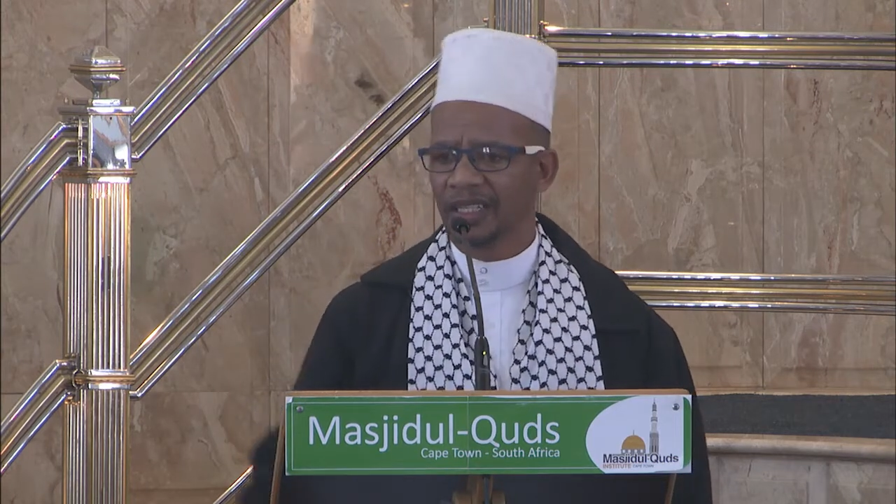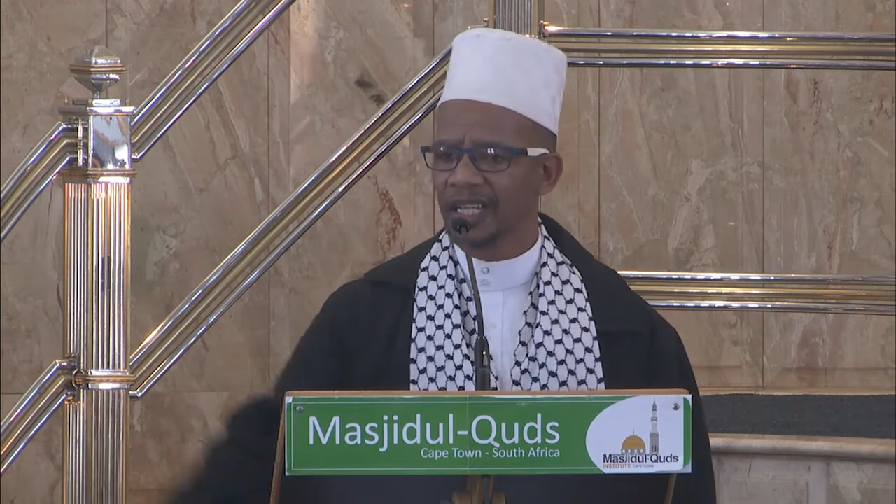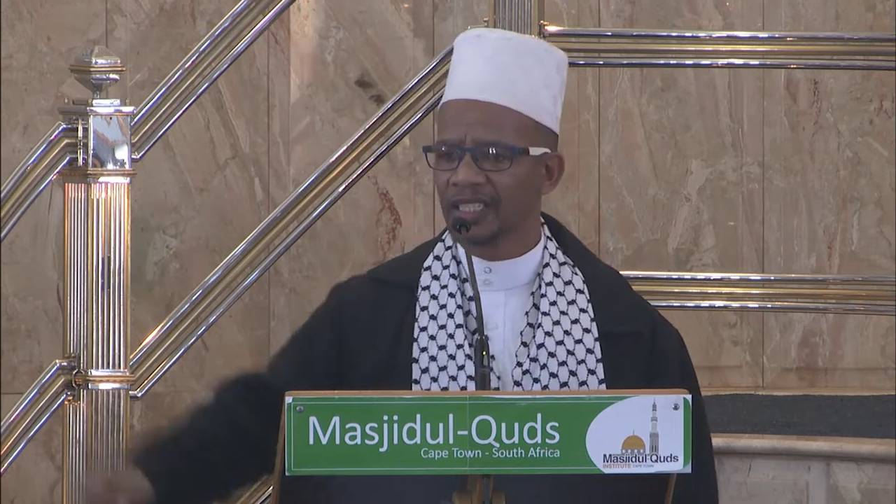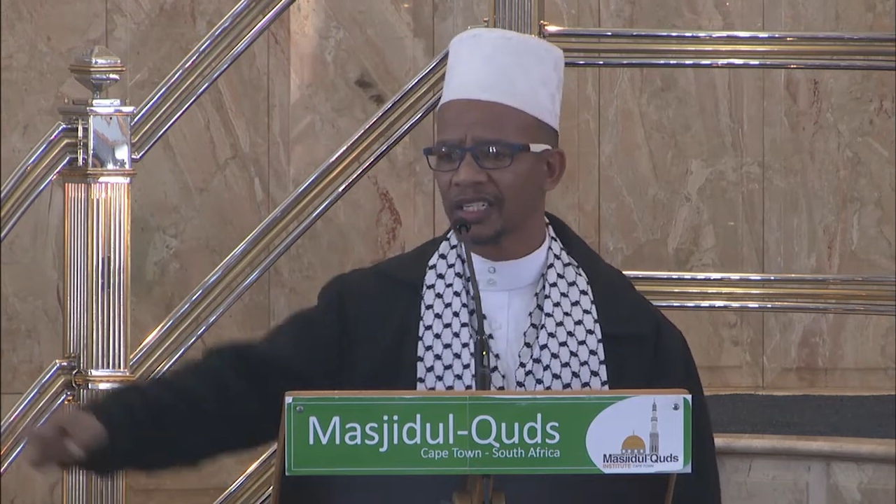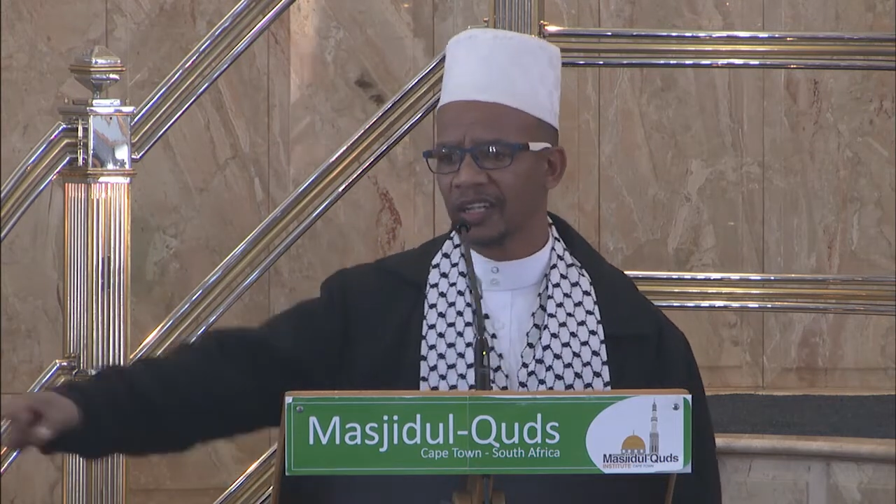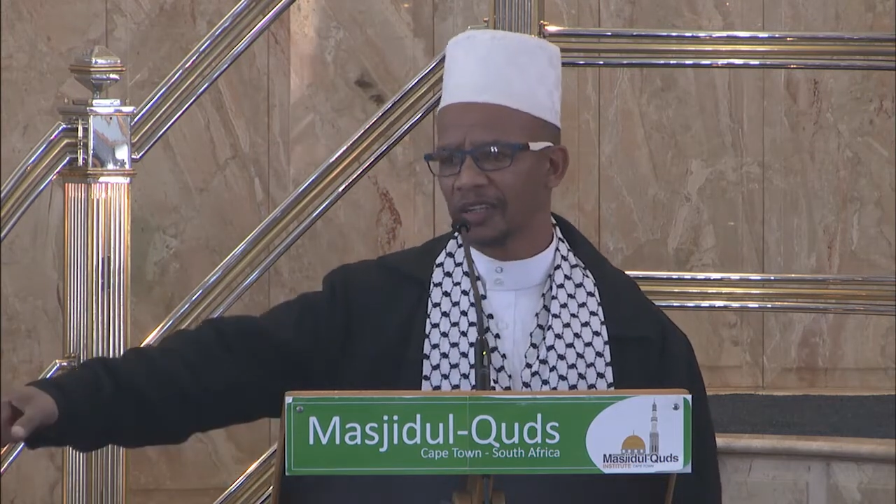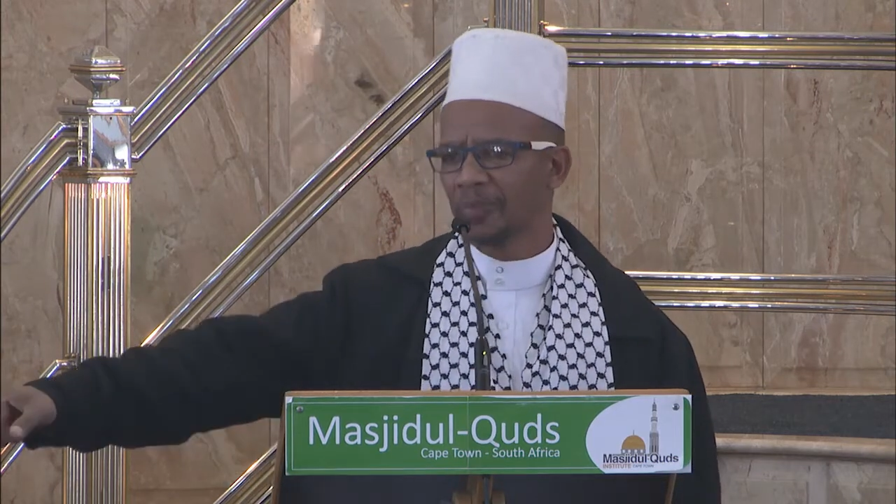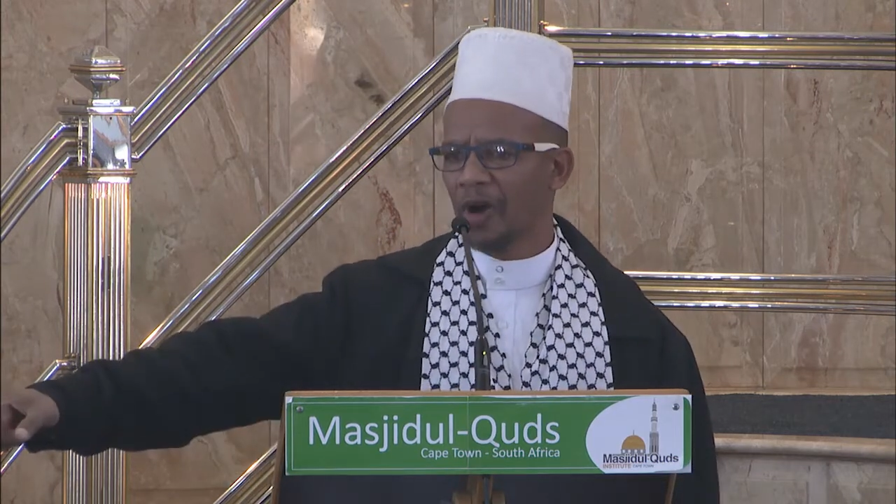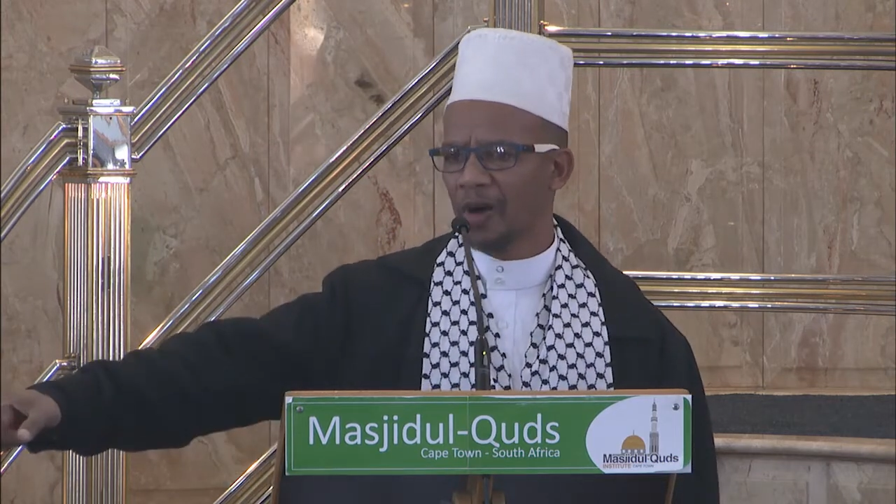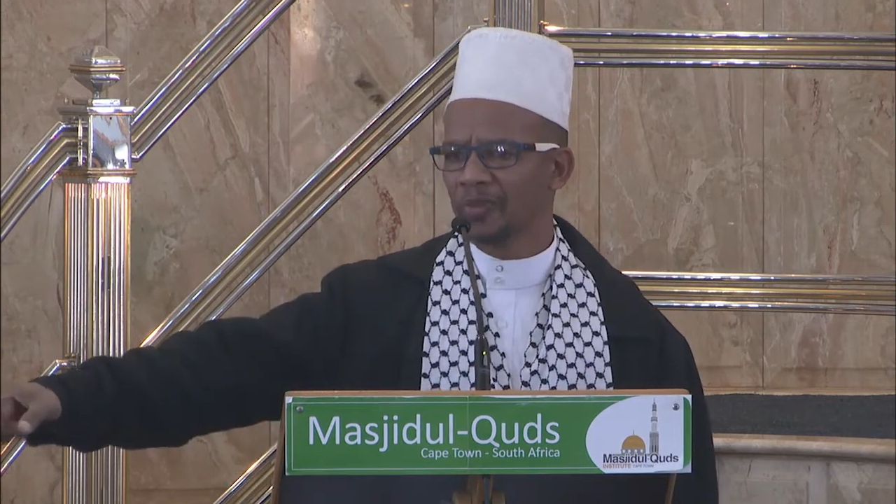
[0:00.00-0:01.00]
That's another
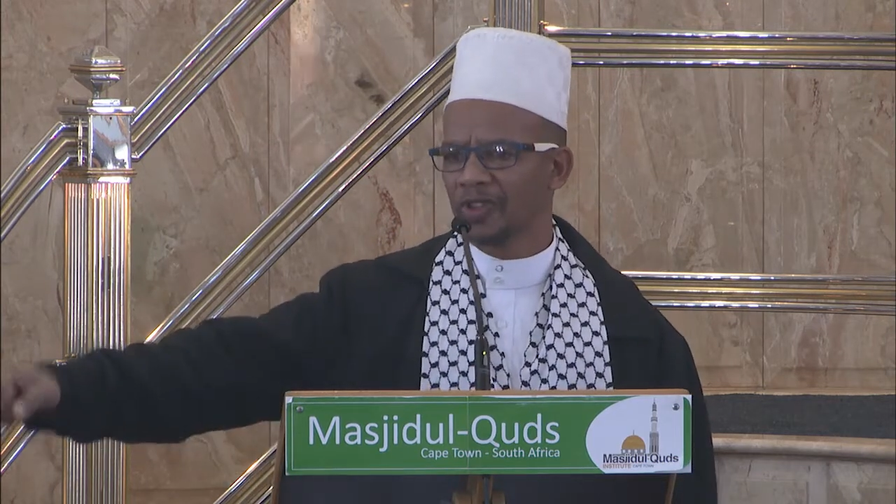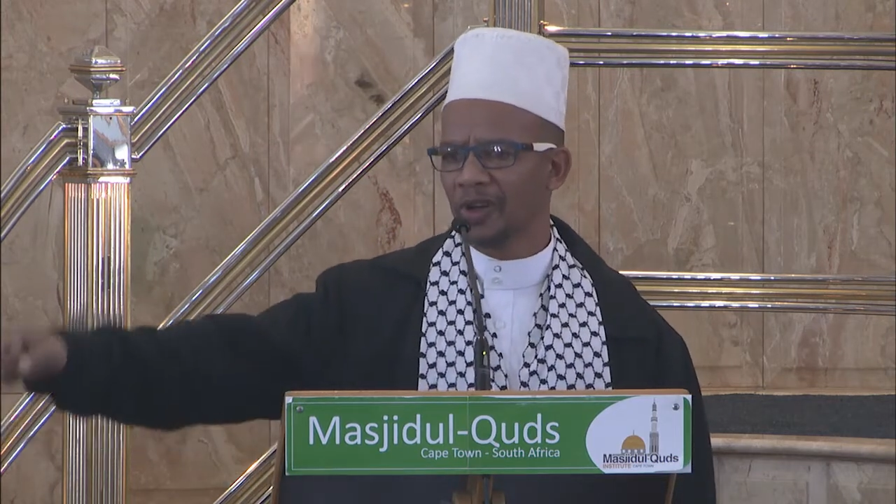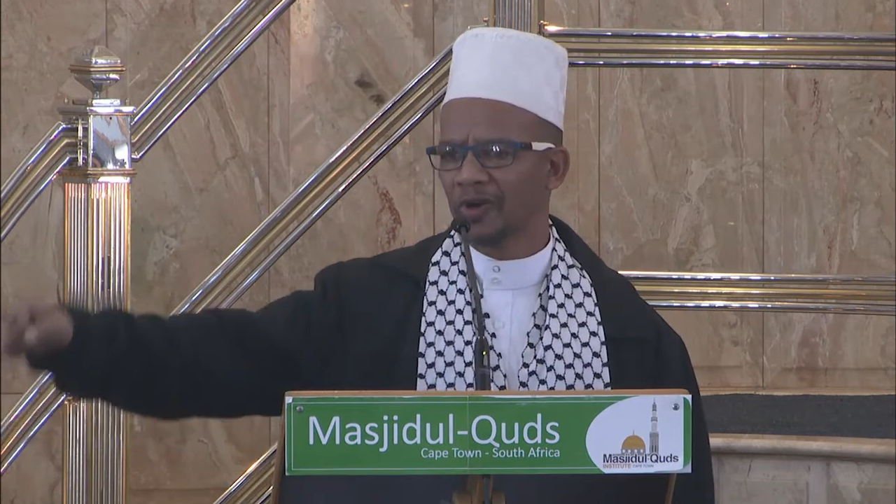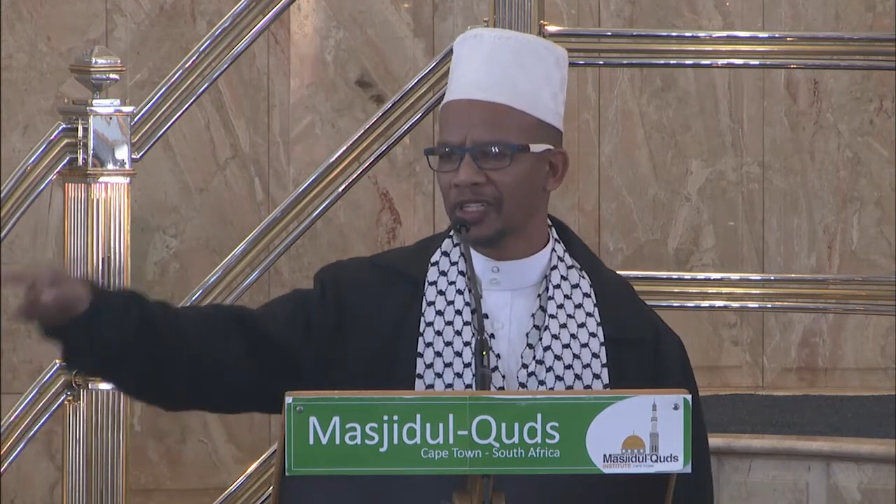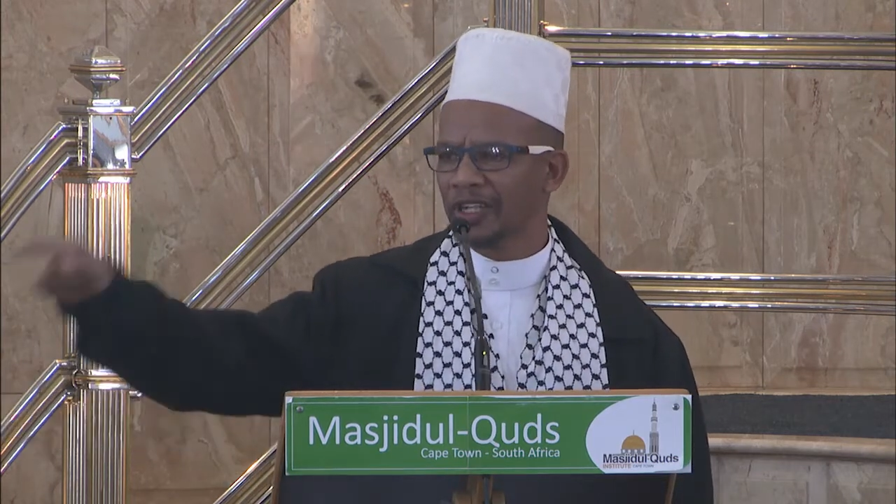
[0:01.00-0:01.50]
mom thrown